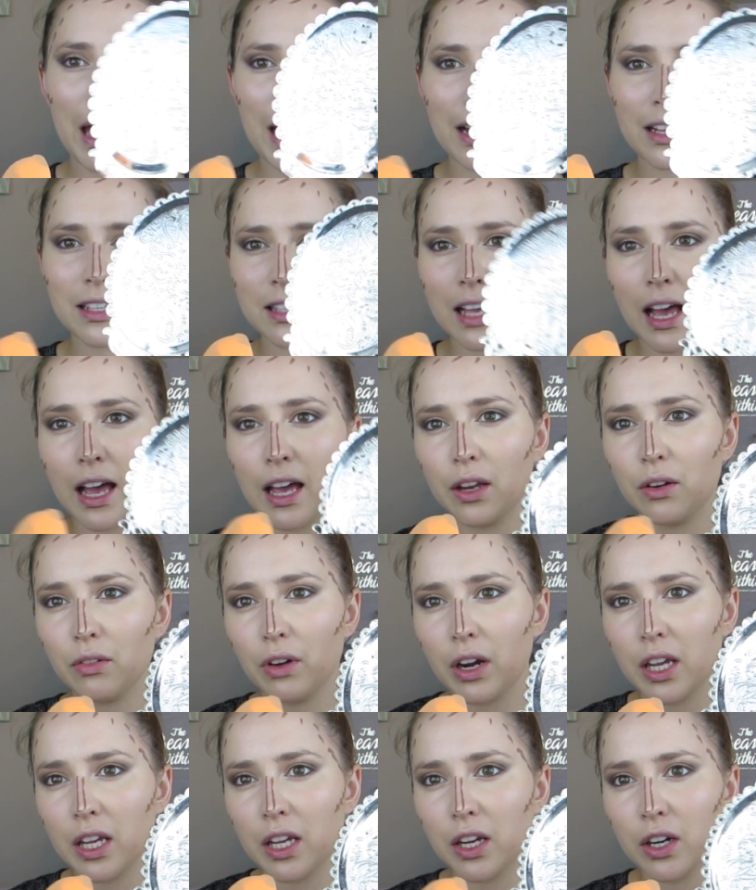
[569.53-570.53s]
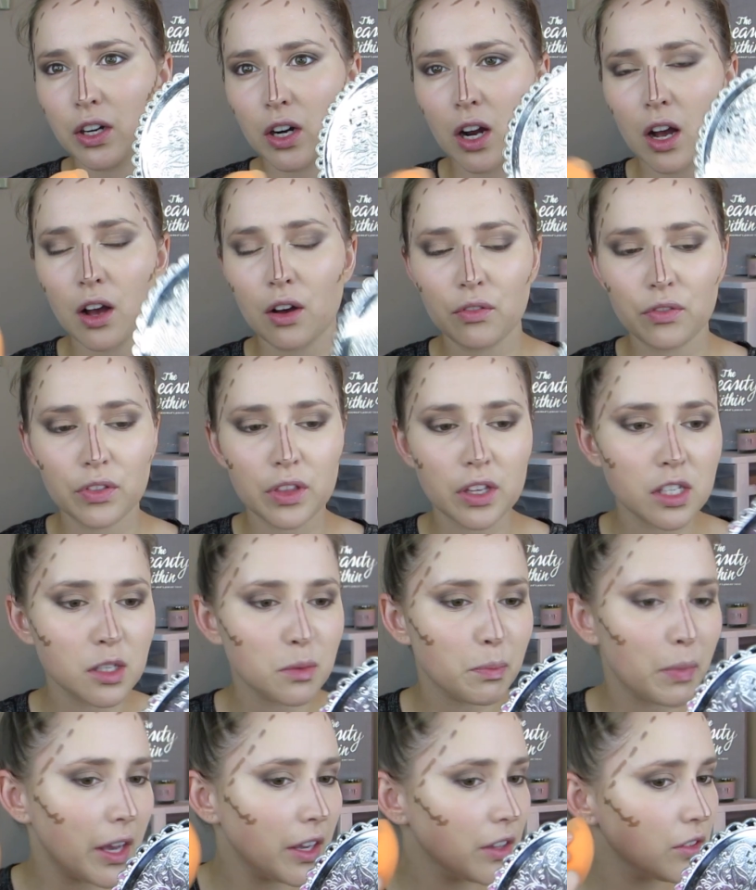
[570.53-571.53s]
back side right here of the
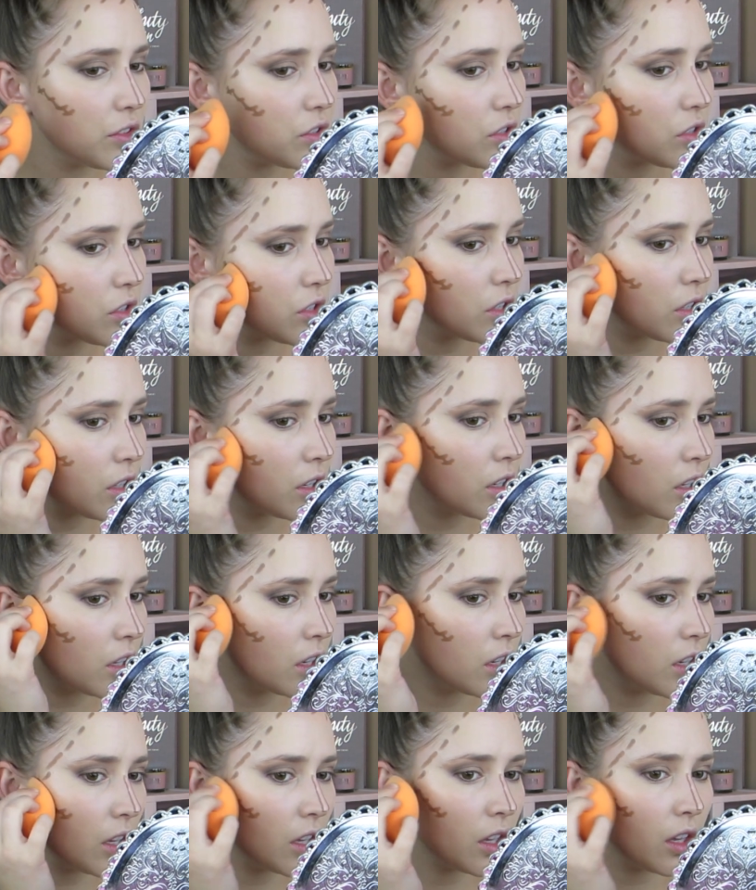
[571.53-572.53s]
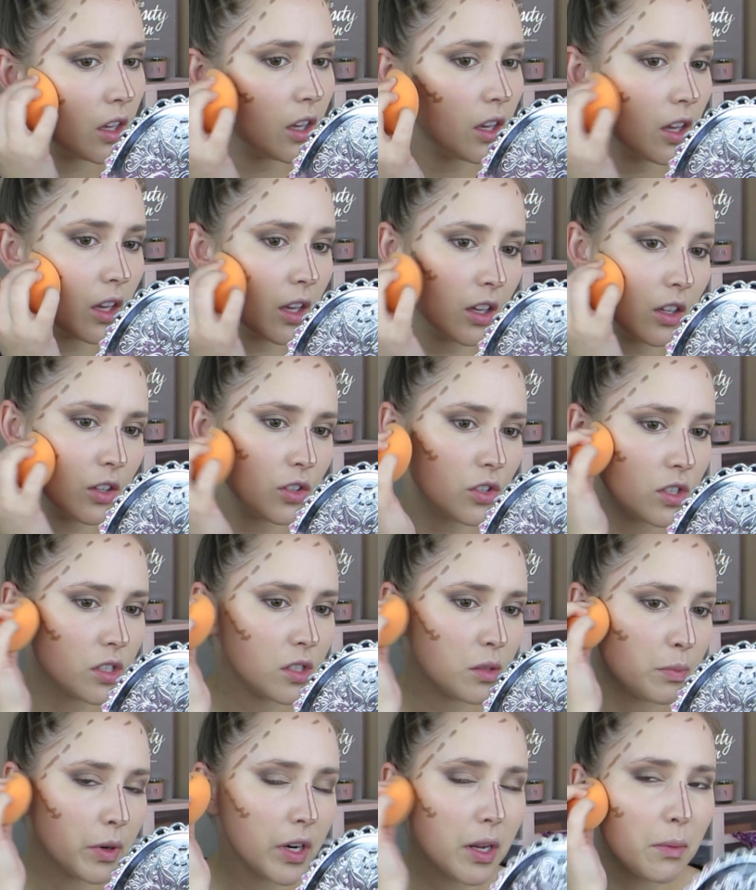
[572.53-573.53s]
sponge, and
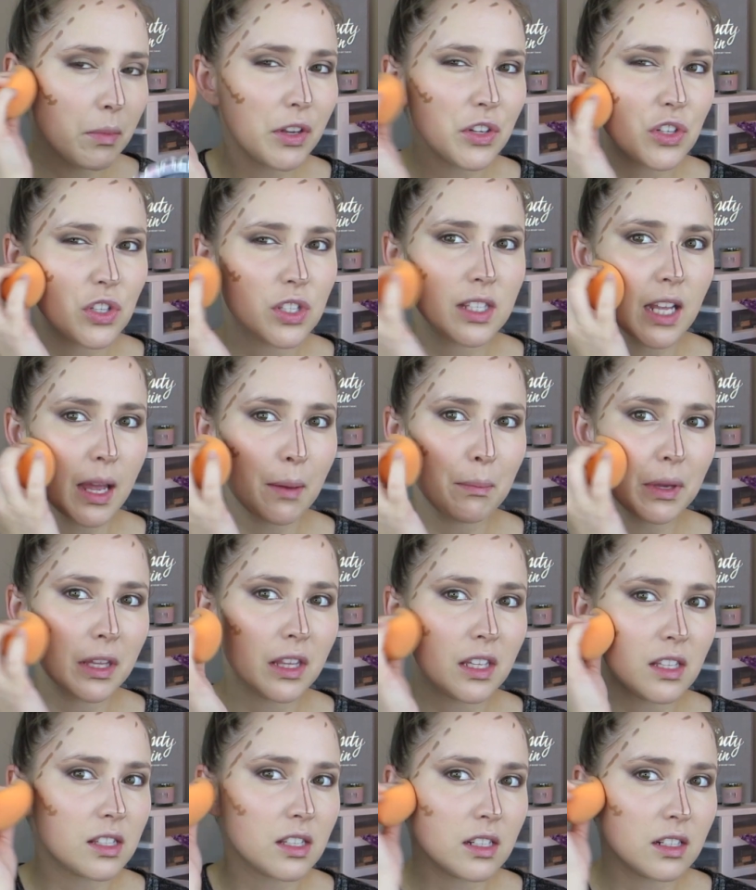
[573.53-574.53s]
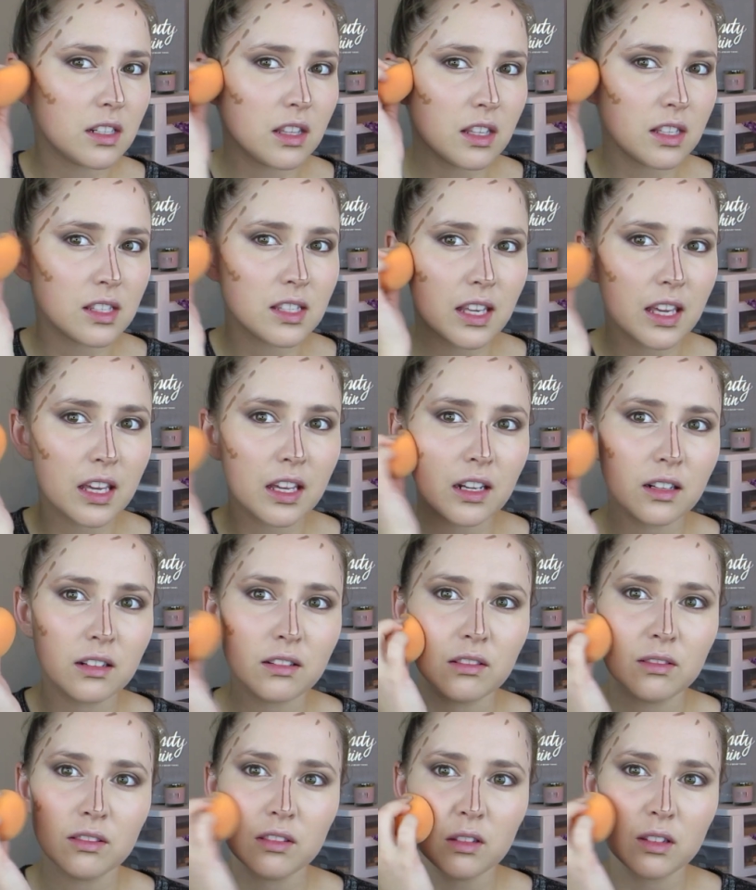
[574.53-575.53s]
just pretty much stamping this into the skin.
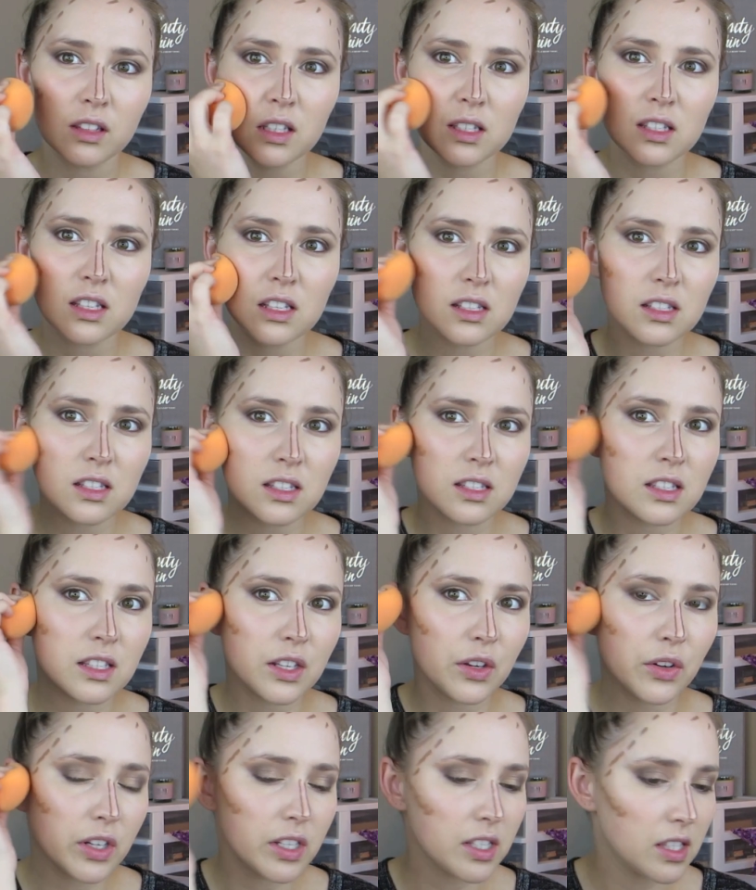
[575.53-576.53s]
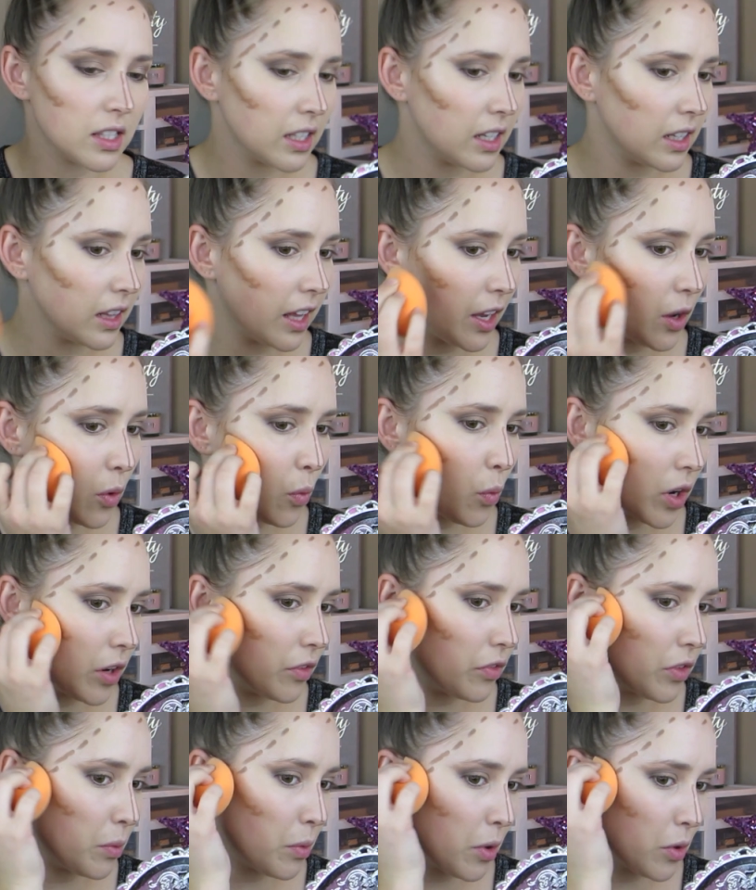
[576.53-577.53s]
This is seriously like one
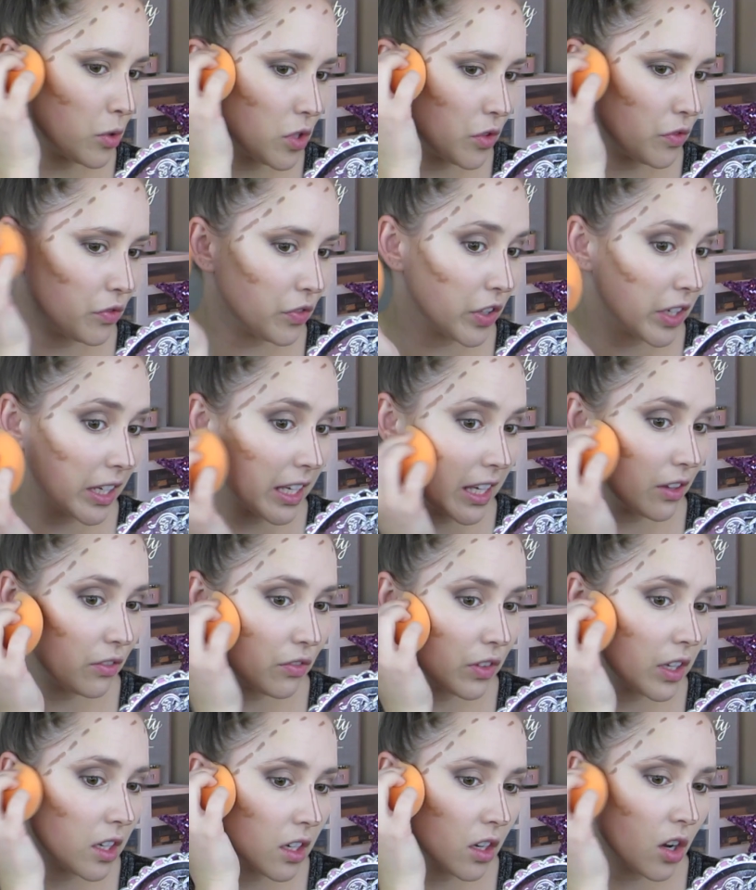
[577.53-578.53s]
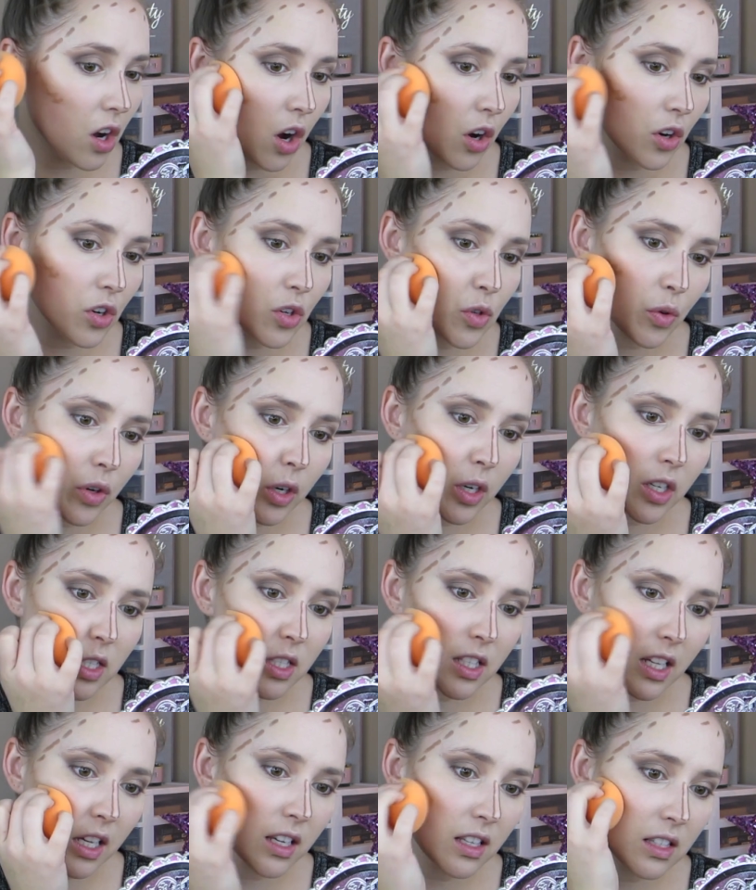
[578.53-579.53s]
of the most forgiving contour
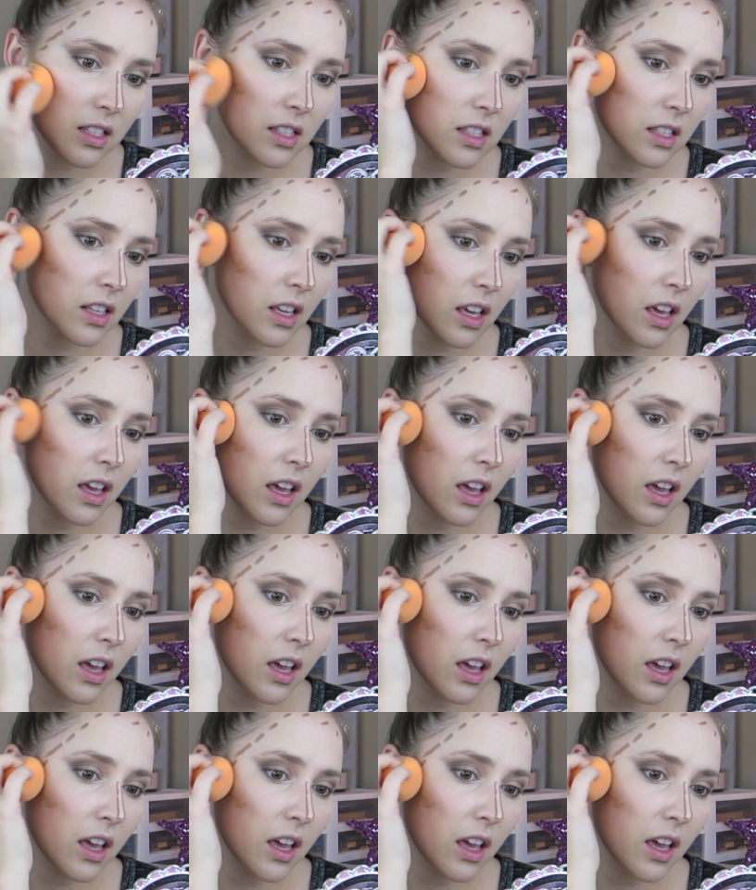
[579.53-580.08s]
sticks